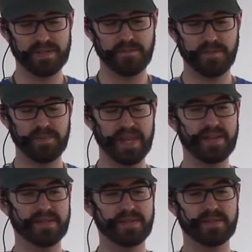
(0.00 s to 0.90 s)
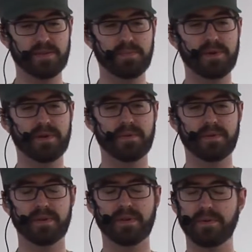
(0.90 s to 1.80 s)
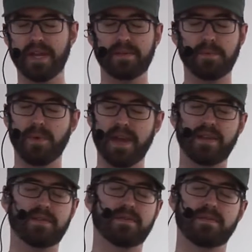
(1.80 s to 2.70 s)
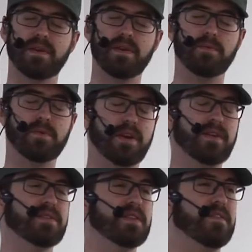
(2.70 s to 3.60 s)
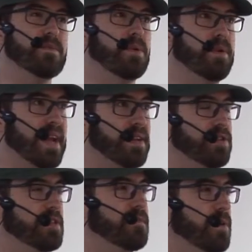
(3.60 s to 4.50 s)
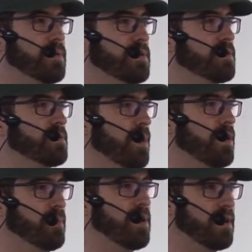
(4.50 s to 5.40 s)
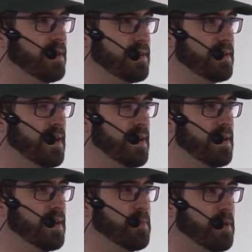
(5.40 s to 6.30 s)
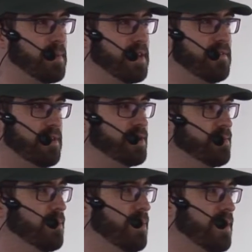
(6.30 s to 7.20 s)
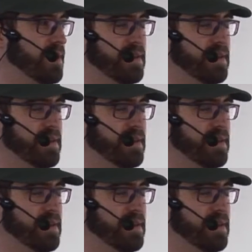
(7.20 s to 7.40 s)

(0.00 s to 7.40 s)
for me, it's a super great way to work in software, and I can just focus on smaller parts, implement a very small part,